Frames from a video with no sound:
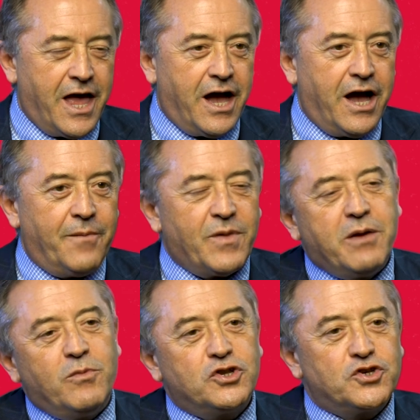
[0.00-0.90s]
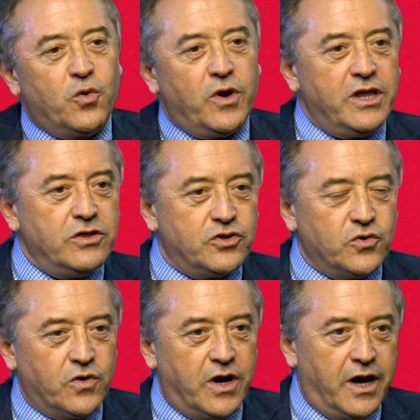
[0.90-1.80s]
I'm also willing
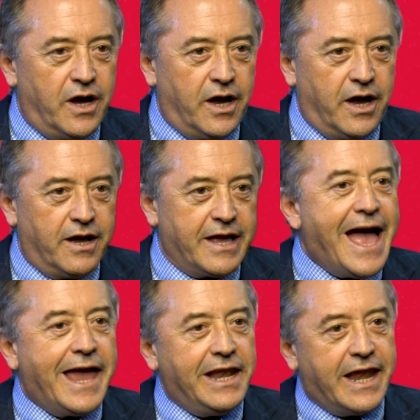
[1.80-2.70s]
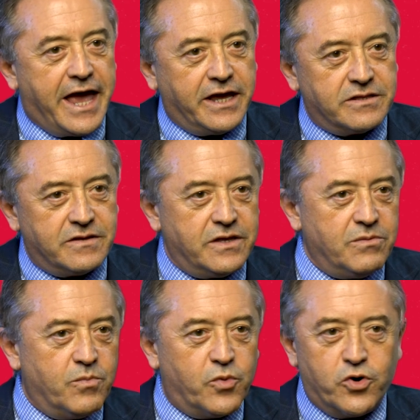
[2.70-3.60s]
to highlight the
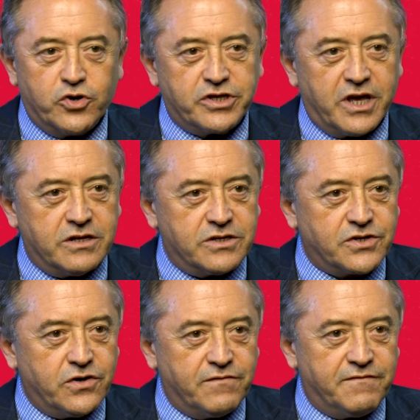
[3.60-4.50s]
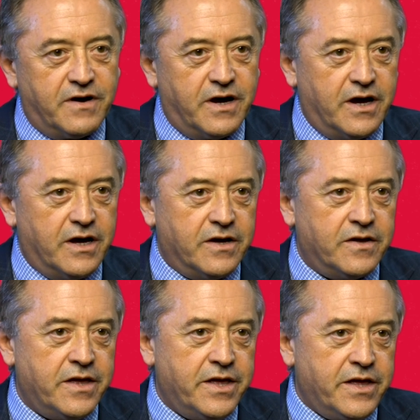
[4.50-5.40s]
importance of
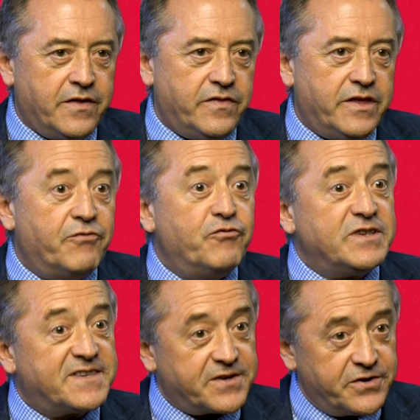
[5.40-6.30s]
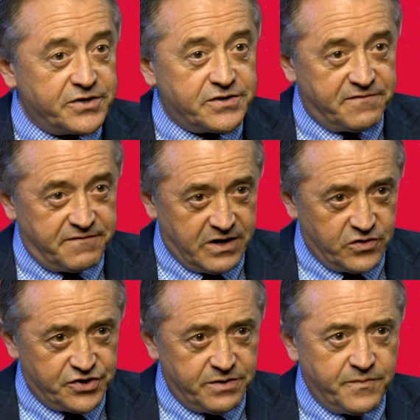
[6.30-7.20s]
the research
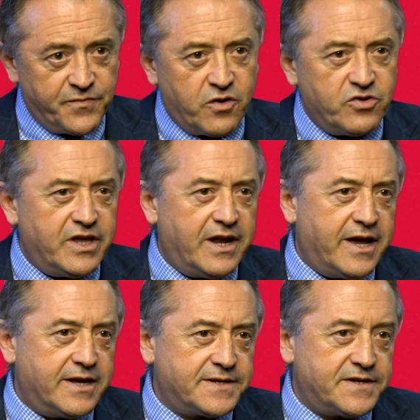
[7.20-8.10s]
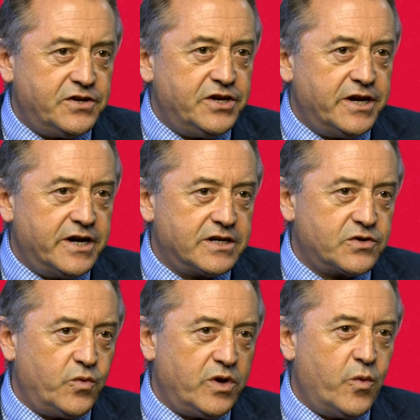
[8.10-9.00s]
fellowship. In the last
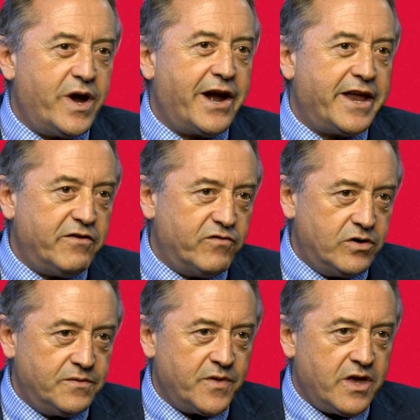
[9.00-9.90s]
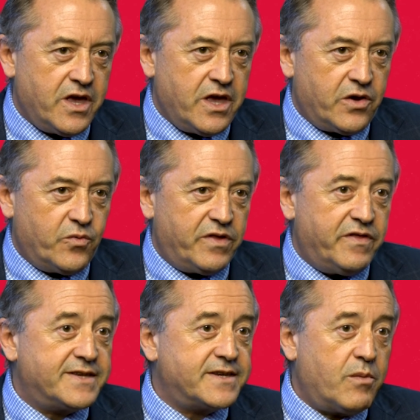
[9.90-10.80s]
years, we were able, with
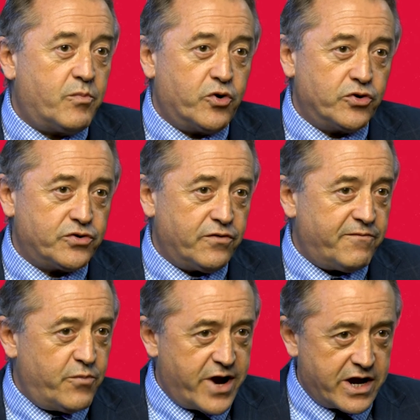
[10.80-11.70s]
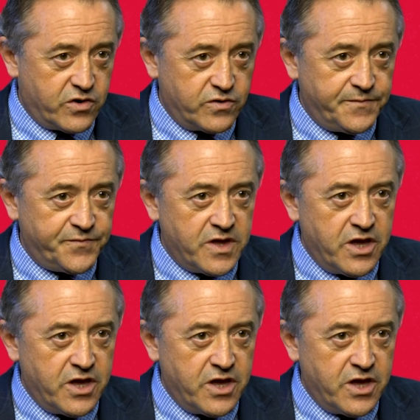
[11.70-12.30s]
the support of Bracco,